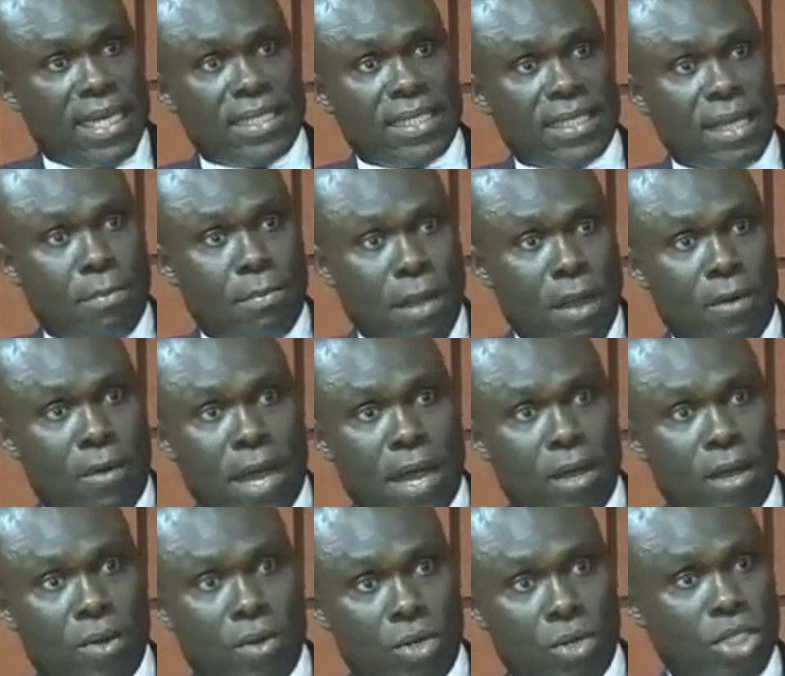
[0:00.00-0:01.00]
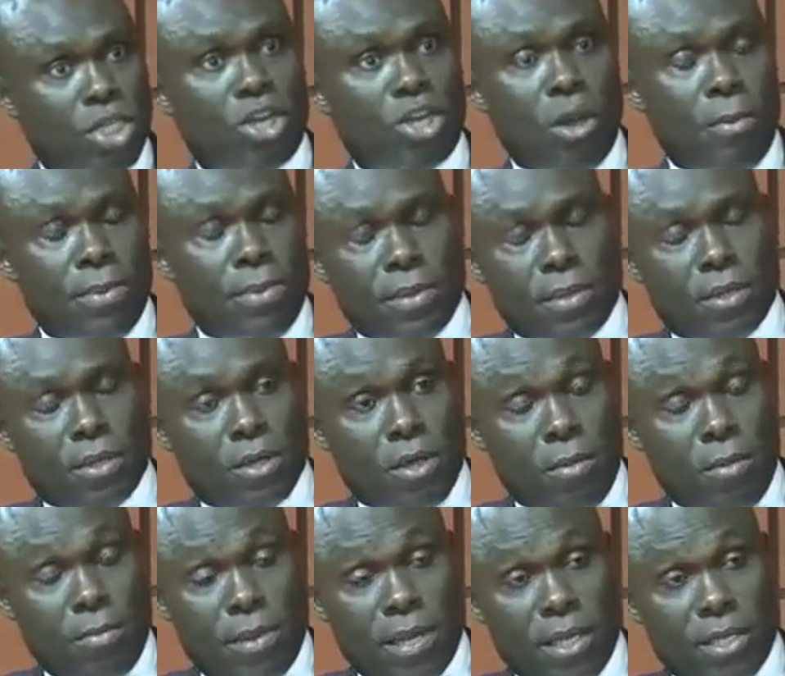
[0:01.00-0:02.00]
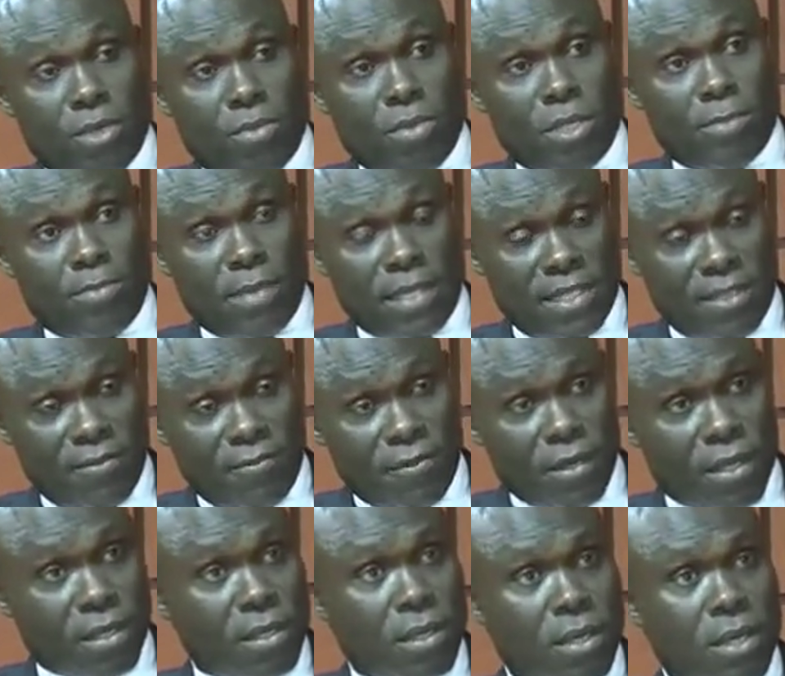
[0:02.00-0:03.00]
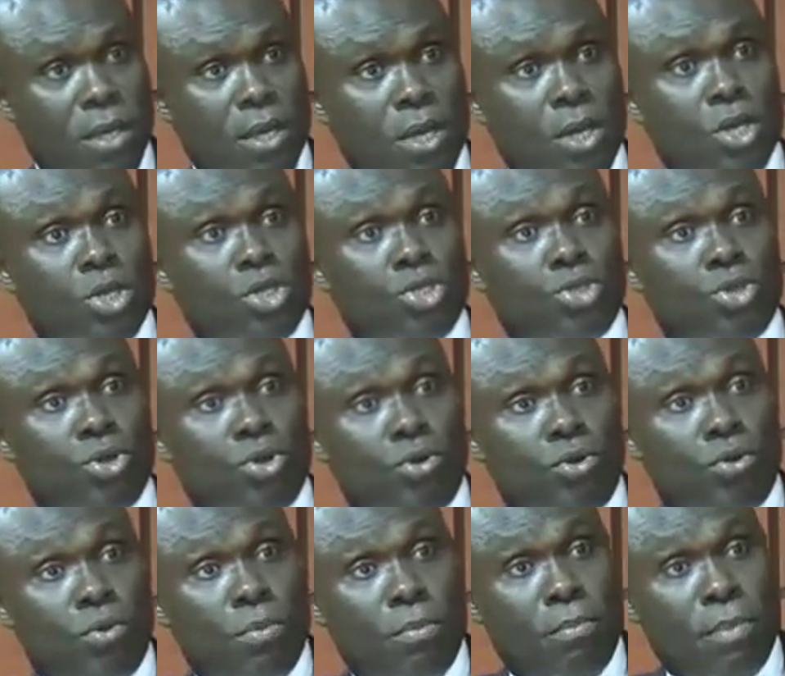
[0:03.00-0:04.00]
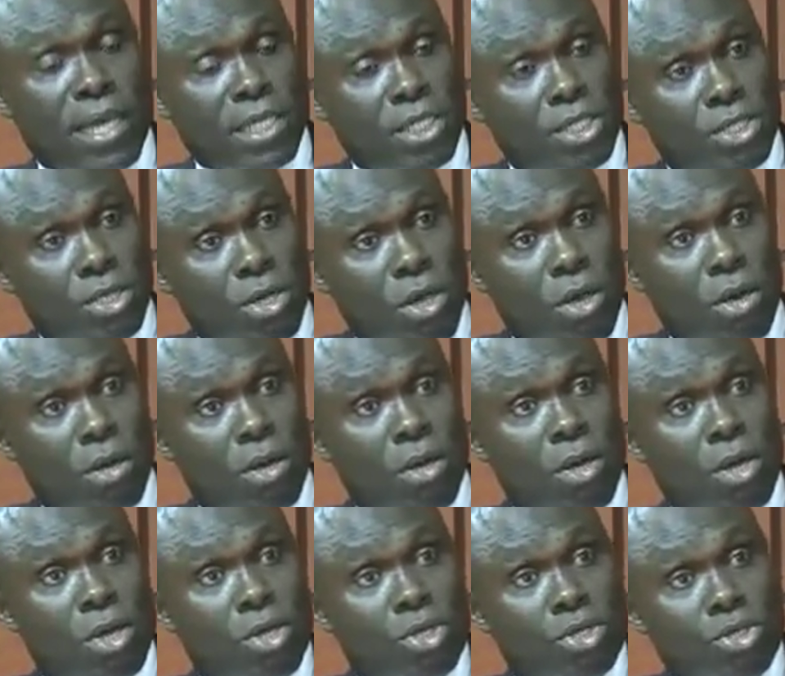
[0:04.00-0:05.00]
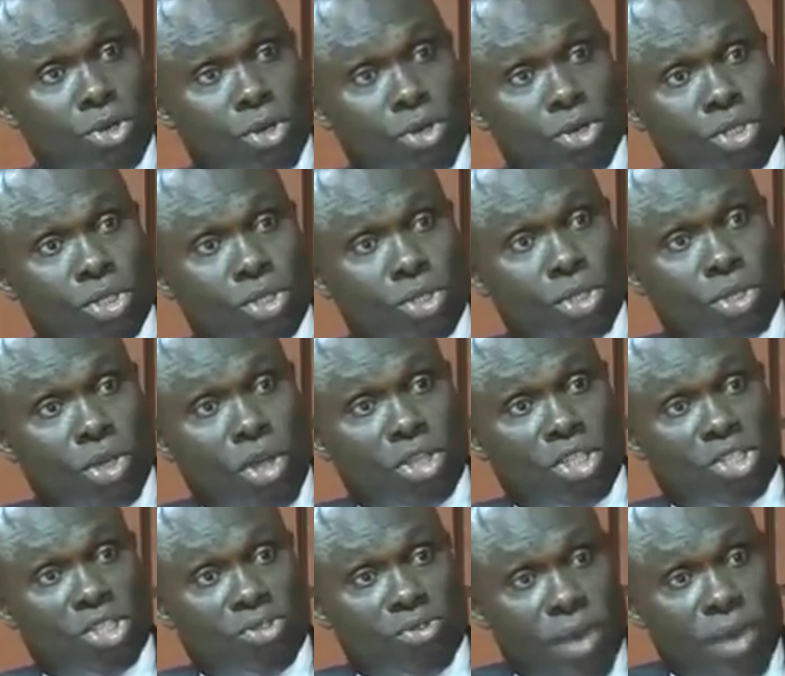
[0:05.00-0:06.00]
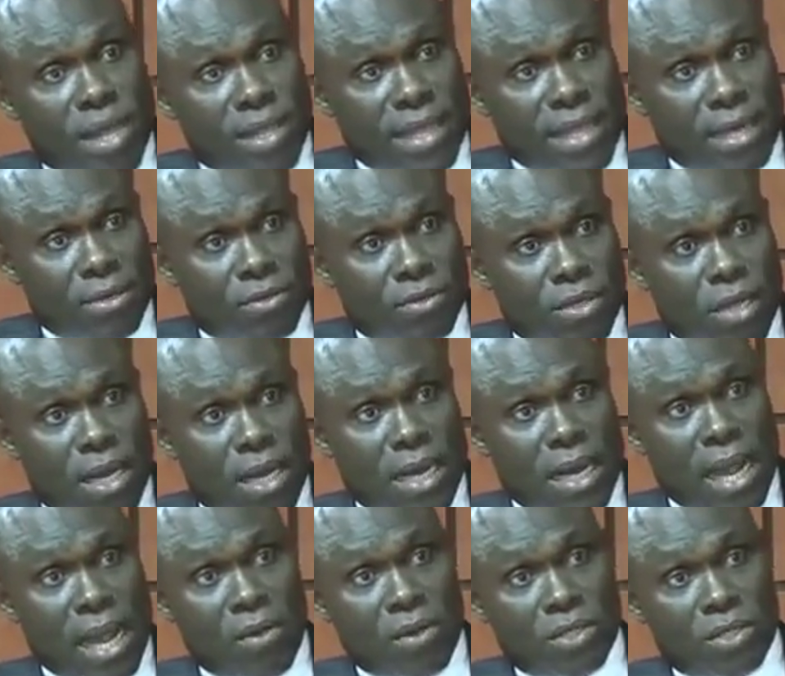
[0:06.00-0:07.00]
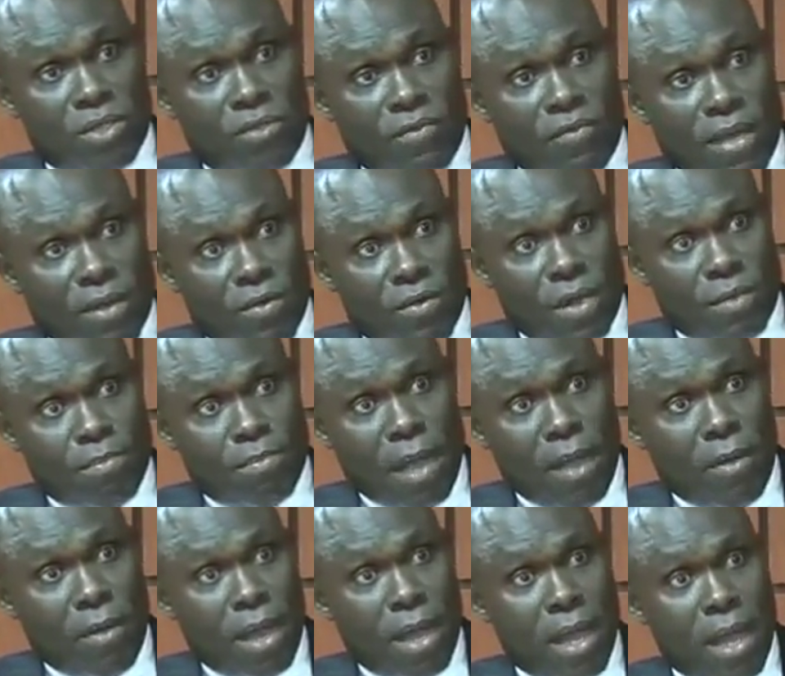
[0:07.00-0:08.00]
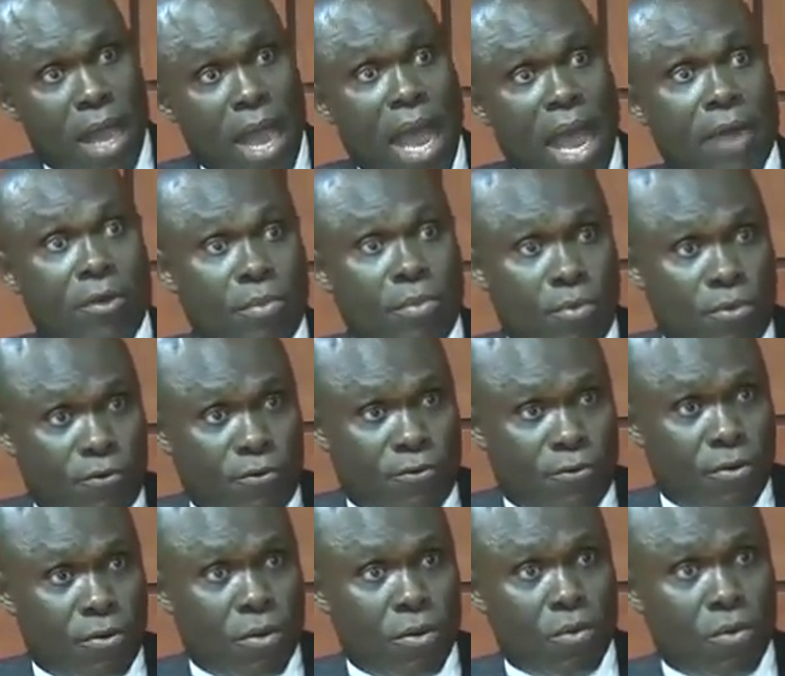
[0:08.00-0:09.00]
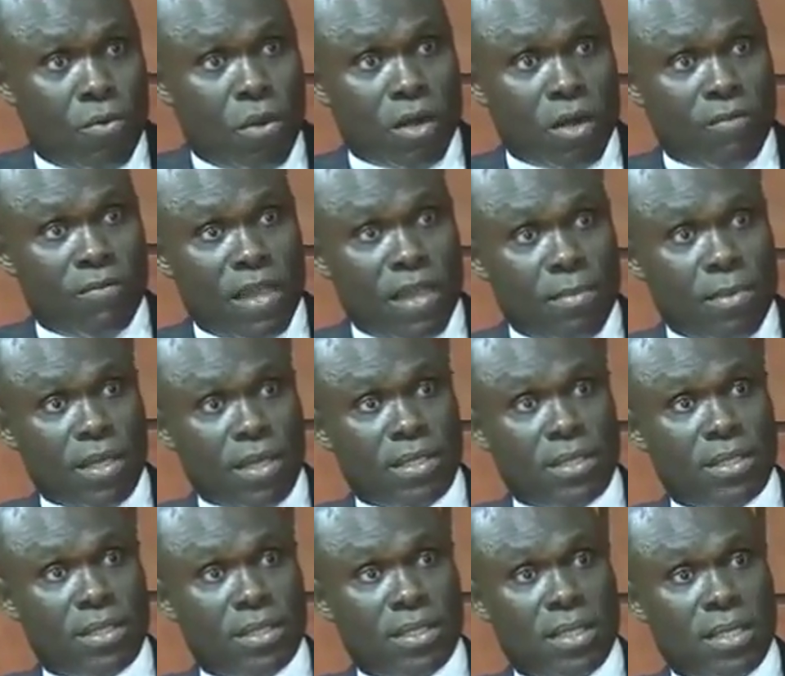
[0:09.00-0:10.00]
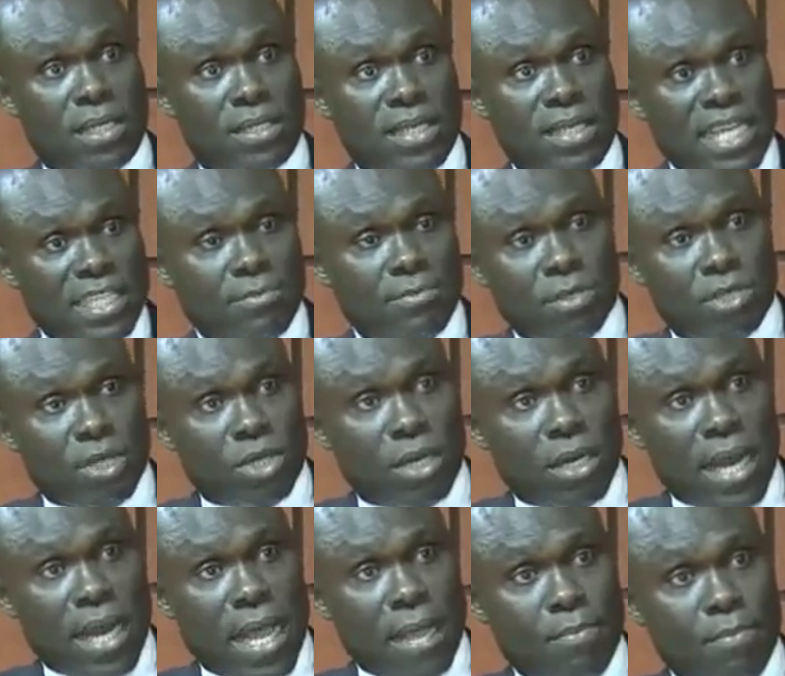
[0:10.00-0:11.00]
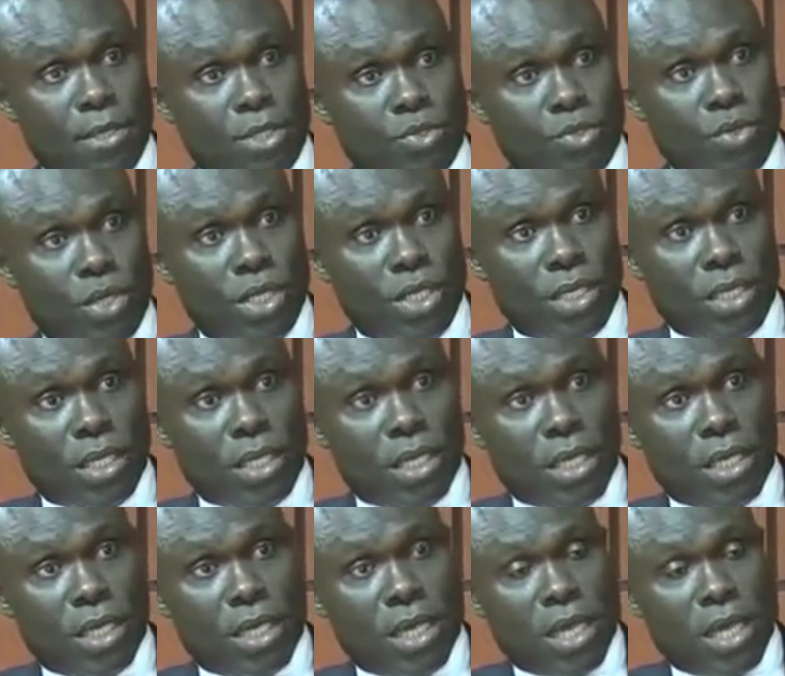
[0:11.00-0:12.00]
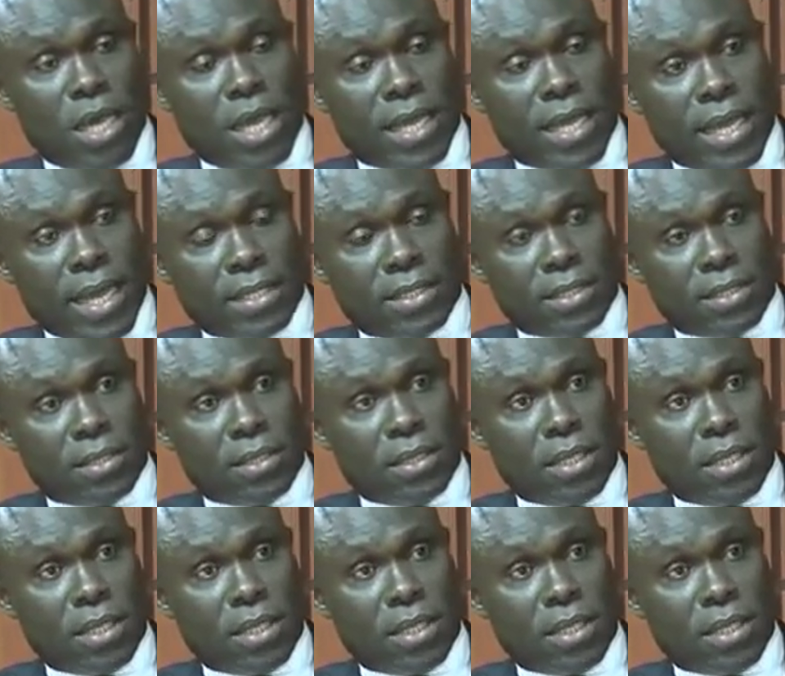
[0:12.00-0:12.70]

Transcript: Delta Power Holding Company to be specific, to make sure those constraints that do not allow us to evacuate power are removed. One of them is the transmission line between Eket,